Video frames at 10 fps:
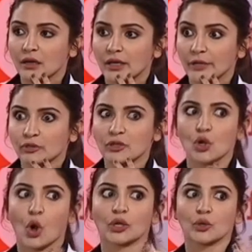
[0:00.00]
it was a
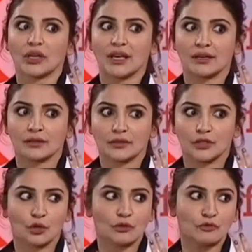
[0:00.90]
lot to take, you
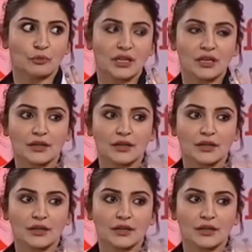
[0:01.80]
know, for me.